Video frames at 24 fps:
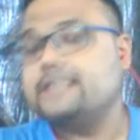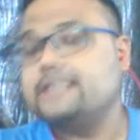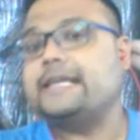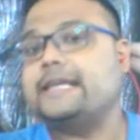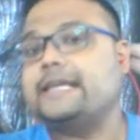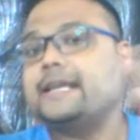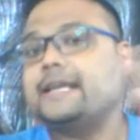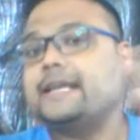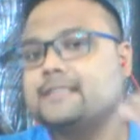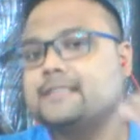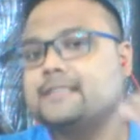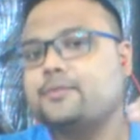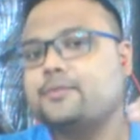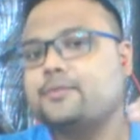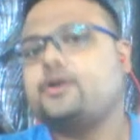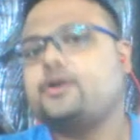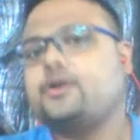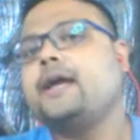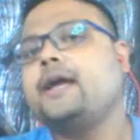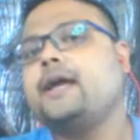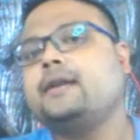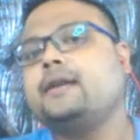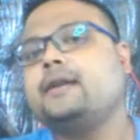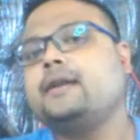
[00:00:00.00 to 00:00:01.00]
support at
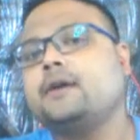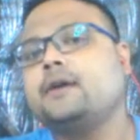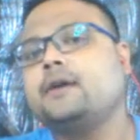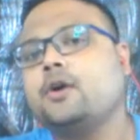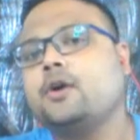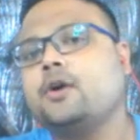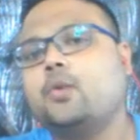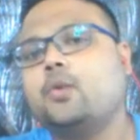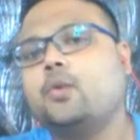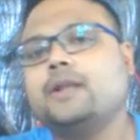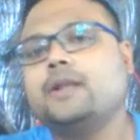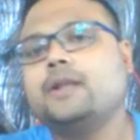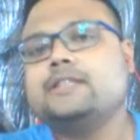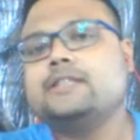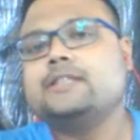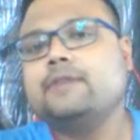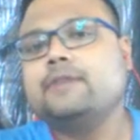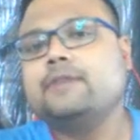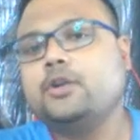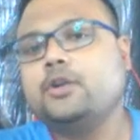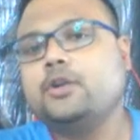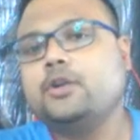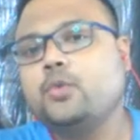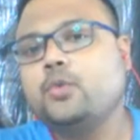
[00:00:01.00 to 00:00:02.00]

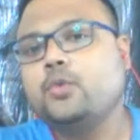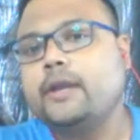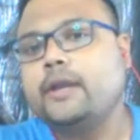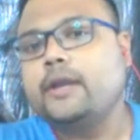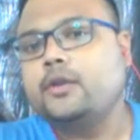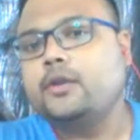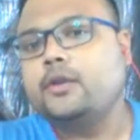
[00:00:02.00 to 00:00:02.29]
17282